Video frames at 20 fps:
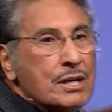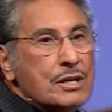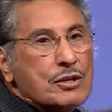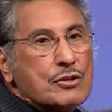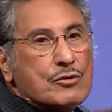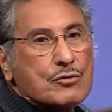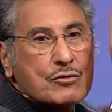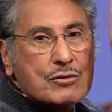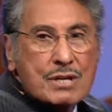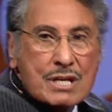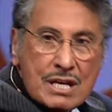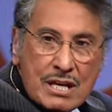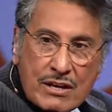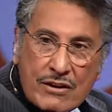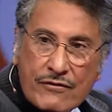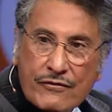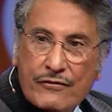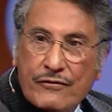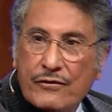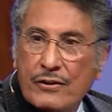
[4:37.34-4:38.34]

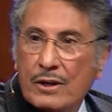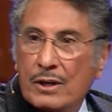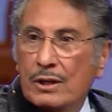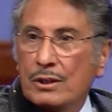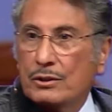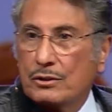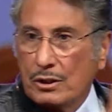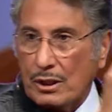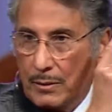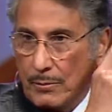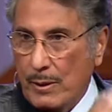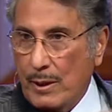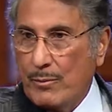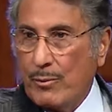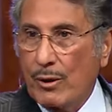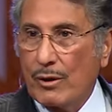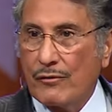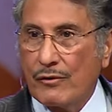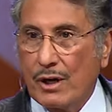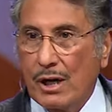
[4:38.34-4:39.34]
grief to the
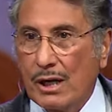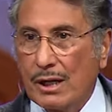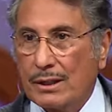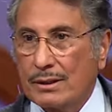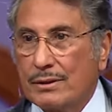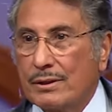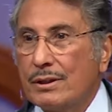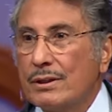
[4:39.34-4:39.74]
people of God.